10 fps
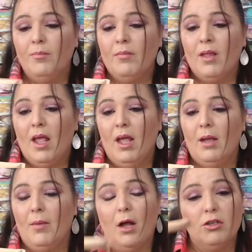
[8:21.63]

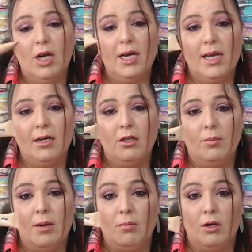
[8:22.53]
I'll try it a little
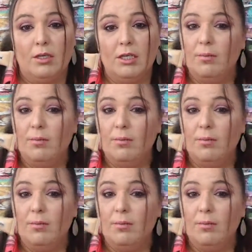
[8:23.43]
bit more too,